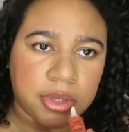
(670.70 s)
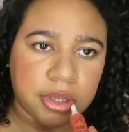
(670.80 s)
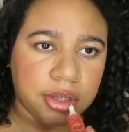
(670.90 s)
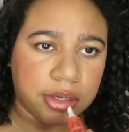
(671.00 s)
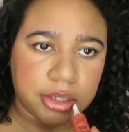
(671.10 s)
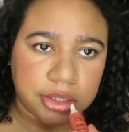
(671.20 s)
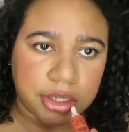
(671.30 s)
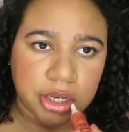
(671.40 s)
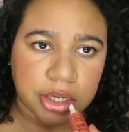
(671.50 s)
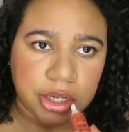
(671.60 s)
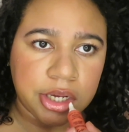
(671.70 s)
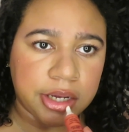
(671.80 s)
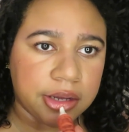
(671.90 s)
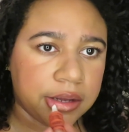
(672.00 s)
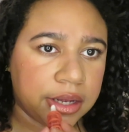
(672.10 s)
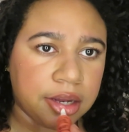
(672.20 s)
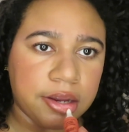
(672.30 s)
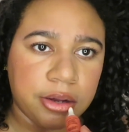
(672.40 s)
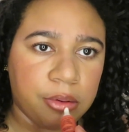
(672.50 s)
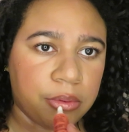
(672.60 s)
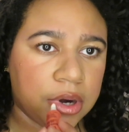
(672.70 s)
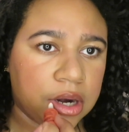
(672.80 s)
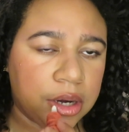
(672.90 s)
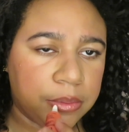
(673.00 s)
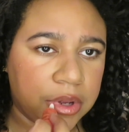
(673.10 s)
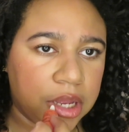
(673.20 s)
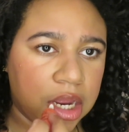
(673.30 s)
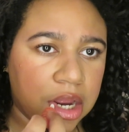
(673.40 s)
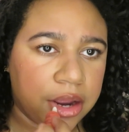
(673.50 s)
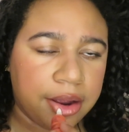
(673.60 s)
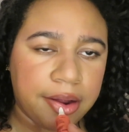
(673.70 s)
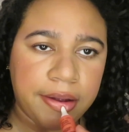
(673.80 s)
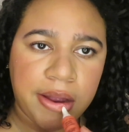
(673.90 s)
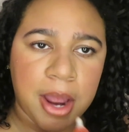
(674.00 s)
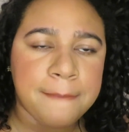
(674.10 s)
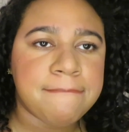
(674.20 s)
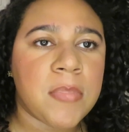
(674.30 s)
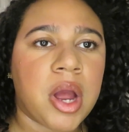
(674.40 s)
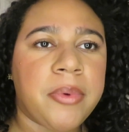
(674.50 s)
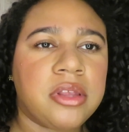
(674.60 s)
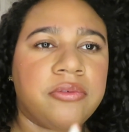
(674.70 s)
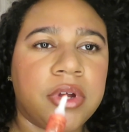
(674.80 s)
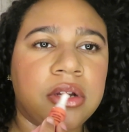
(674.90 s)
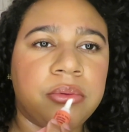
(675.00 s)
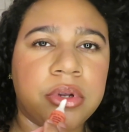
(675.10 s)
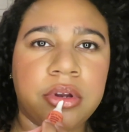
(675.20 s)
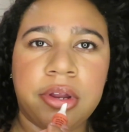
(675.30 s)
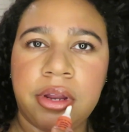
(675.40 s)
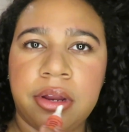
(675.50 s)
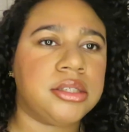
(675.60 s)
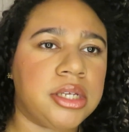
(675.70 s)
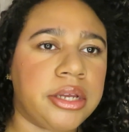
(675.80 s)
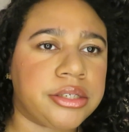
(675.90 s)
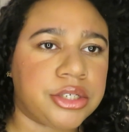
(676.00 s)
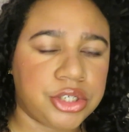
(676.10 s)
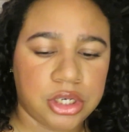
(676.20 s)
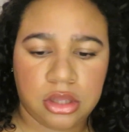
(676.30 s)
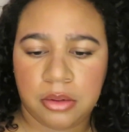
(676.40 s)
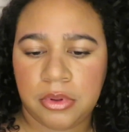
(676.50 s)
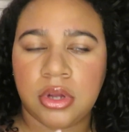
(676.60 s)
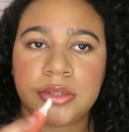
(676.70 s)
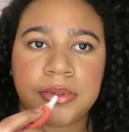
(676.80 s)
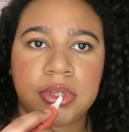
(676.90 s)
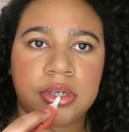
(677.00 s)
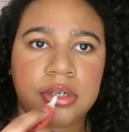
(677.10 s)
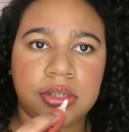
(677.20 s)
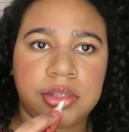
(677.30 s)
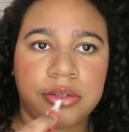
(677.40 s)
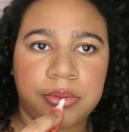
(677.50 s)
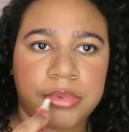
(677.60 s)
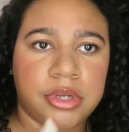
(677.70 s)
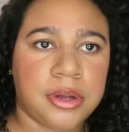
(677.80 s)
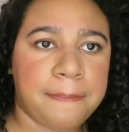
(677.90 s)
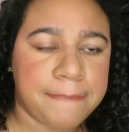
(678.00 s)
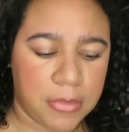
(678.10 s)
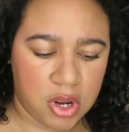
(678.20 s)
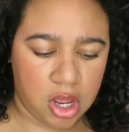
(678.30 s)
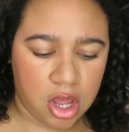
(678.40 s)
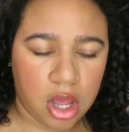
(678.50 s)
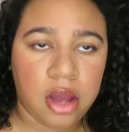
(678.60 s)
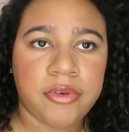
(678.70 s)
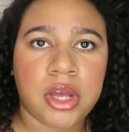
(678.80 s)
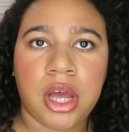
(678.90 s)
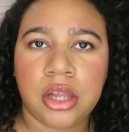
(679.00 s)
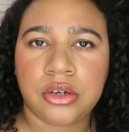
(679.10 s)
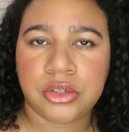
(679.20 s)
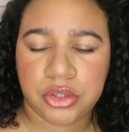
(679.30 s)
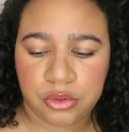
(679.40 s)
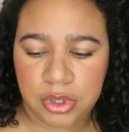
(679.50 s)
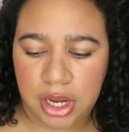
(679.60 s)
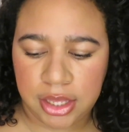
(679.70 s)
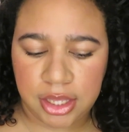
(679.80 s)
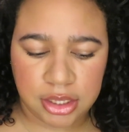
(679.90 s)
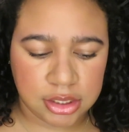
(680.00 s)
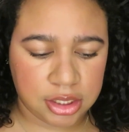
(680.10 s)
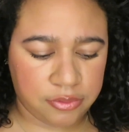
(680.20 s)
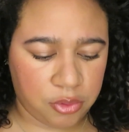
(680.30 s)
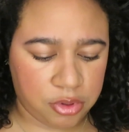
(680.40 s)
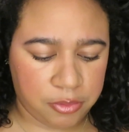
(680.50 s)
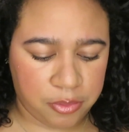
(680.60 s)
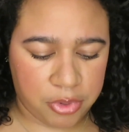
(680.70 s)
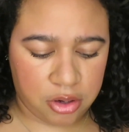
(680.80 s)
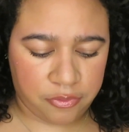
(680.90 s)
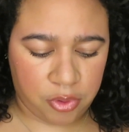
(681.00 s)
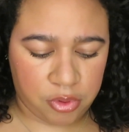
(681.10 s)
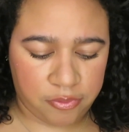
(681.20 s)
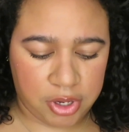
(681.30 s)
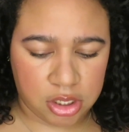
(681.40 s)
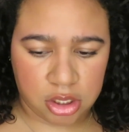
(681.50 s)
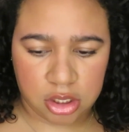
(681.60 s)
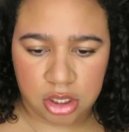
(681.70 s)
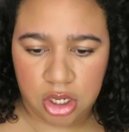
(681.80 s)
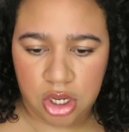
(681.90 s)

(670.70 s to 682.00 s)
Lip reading: like years ago. I don't wear it, but I might have to find it one day. Let's say it's a sheer lip gloss, but there is a little bit of a color to it. I think this definitely would have been better if I would have gotten a